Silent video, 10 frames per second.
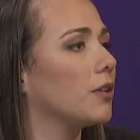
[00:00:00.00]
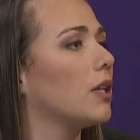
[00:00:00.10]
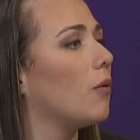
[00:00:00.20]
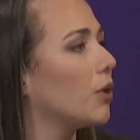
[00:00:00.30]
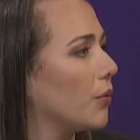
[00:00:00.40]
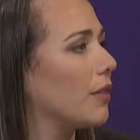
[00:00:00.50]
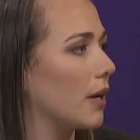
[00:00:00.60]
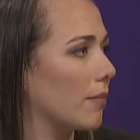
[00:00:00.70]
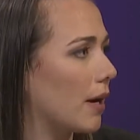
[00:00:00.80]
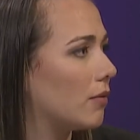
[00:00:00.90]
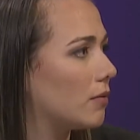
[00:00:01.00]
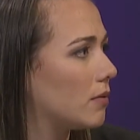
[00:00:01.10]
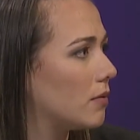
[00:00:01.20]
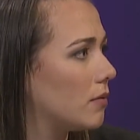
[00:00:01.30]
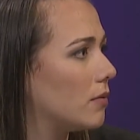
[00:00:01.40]
the law, what do we think about?
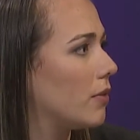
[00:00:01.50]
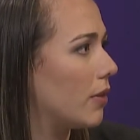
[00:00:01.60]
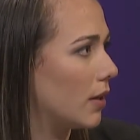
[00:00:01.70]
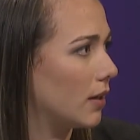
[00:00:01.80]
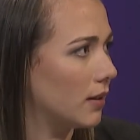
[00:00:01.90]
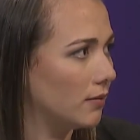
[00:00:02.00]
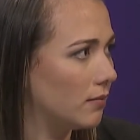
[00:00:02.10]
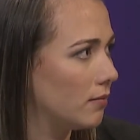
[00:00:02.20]
The